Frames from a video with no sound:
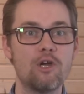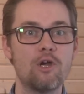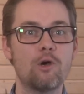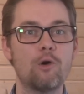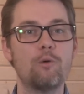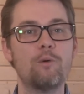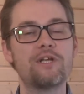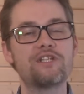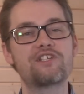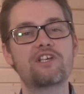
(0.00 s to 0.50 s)

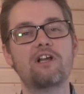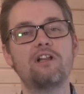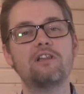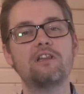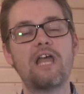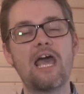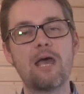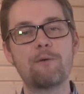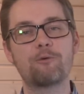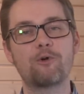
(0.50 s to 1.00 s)
who it's
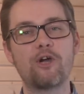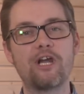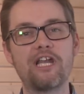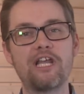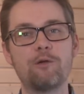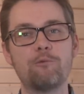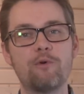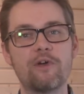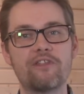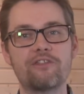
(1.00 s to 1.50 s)

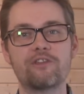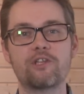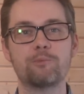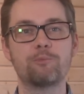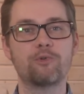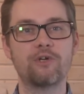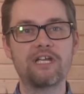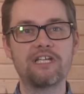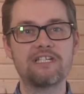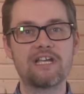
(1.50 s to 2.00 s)
collaborating with to
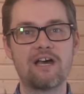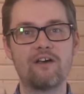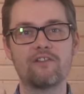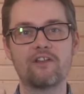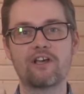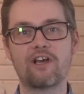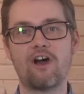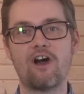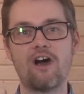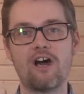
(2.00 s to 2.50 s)
bring down
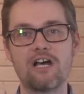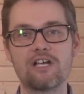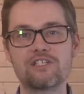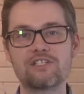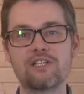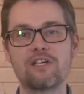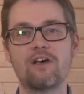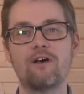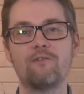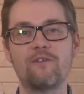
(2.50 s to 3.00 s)
the
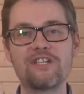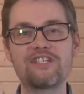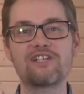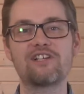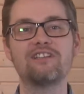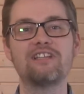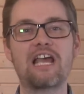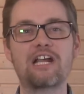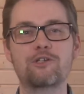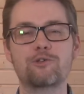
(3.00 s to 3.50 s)
cost of its
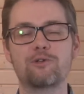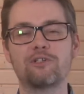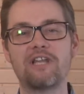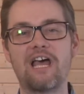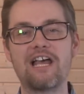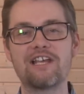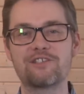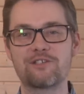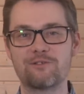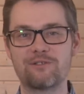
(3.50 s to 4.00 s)

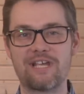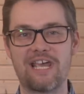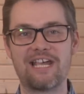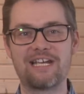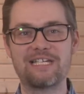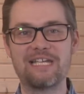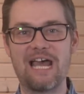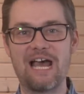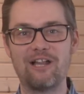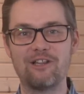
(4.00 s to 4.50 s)
electrolyzer
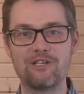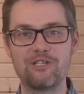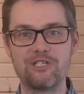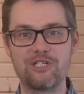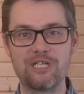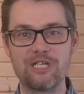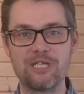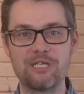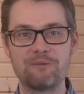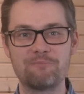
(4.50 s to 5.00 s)

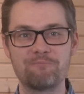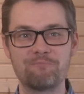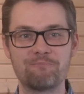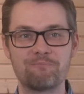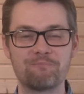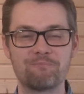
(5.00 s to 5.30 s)
technology.